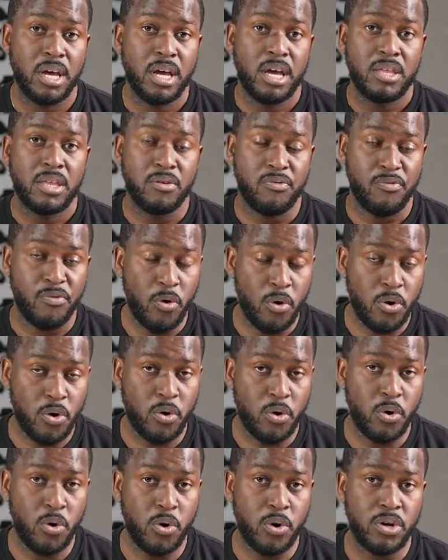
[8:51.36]
the 4
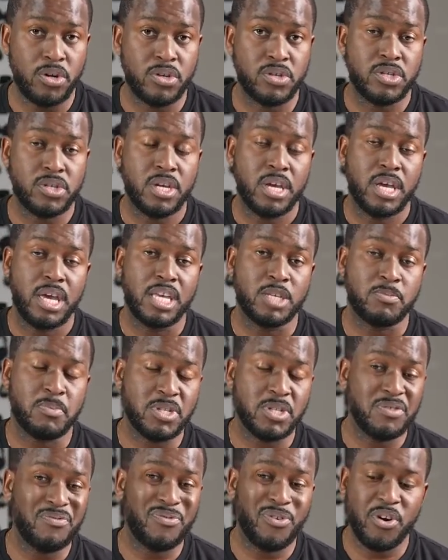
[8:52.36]
cores,
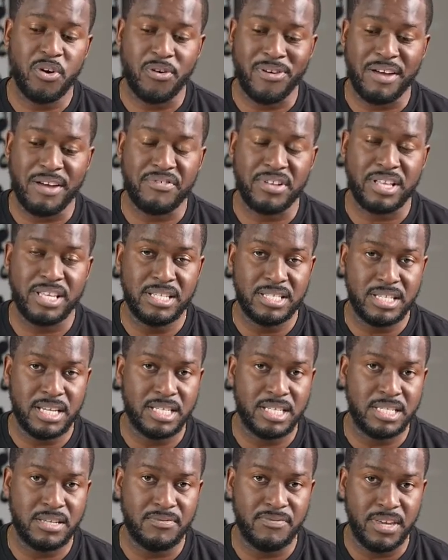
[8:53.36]
especially for a graphically
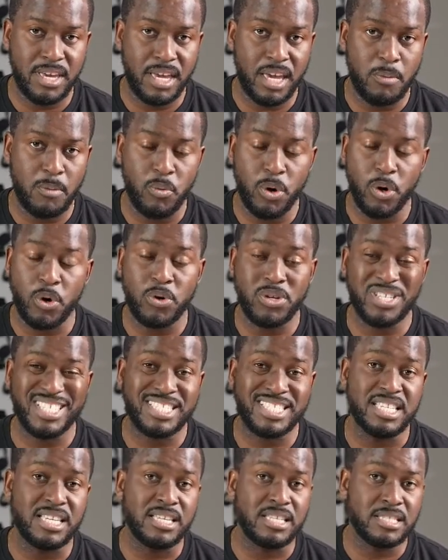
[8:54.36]
intensive game, we're gonna
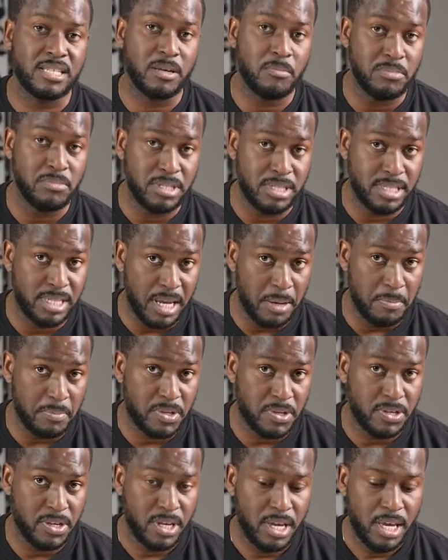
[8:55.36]
see some
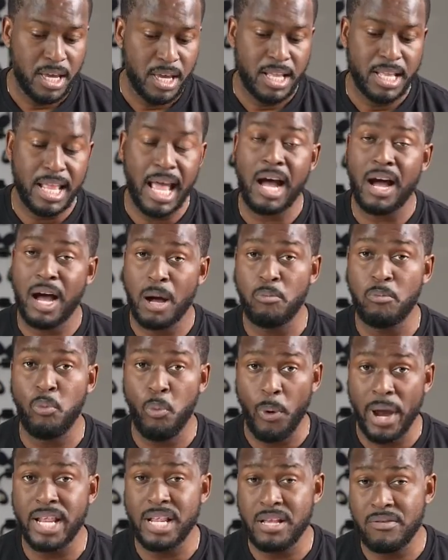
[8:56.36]
dips. Now, I'm
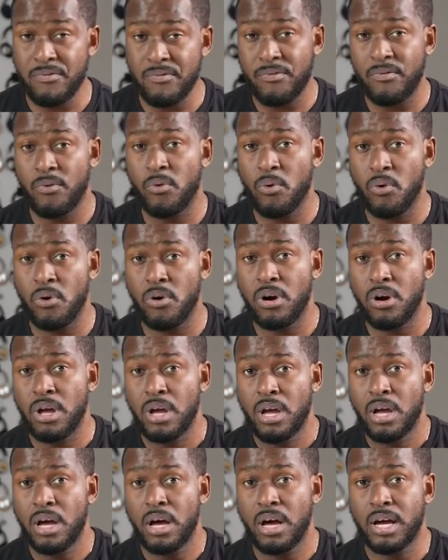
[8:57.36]
waiting for
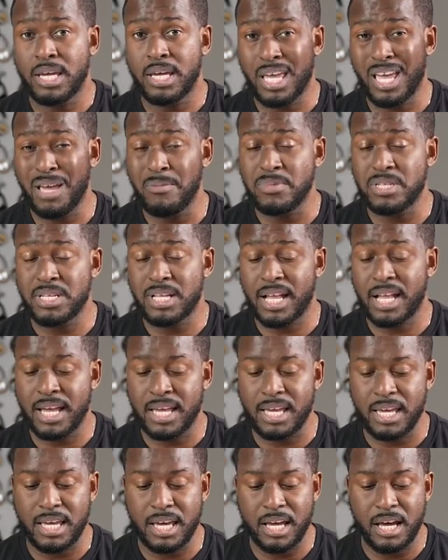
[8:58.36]
games
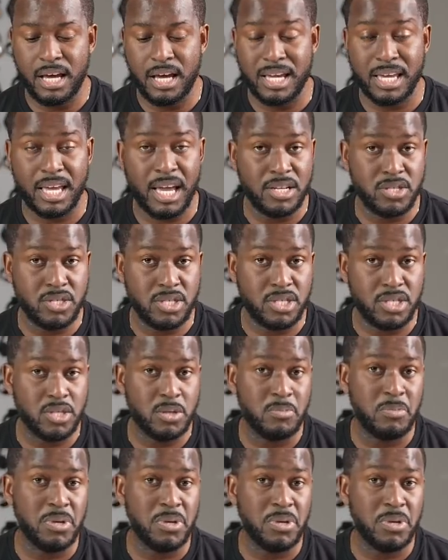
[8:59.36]
like Genshin to be